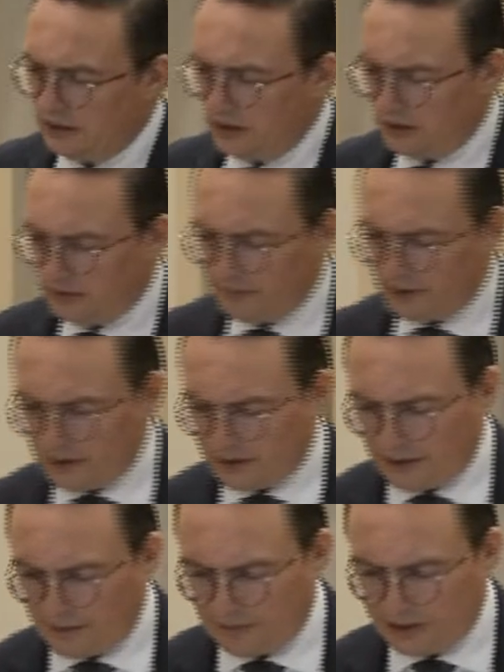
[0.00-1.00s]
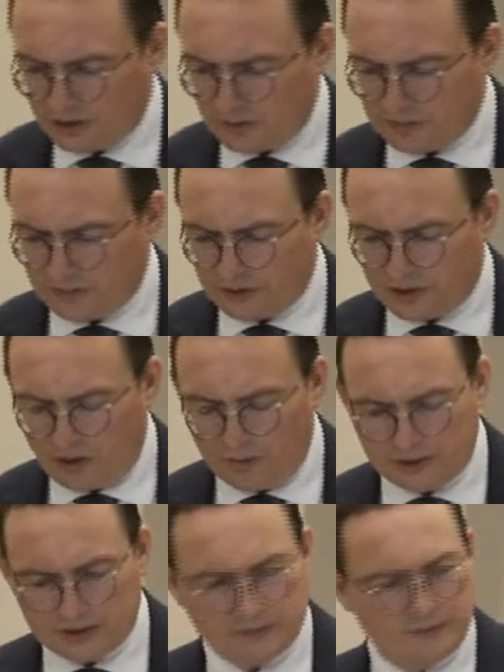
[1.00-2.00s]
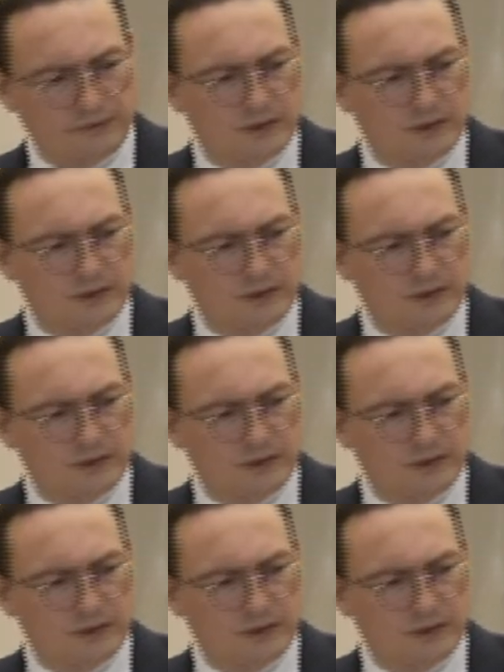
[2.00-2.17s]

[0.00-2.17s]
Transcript: Amen. Please open copies of...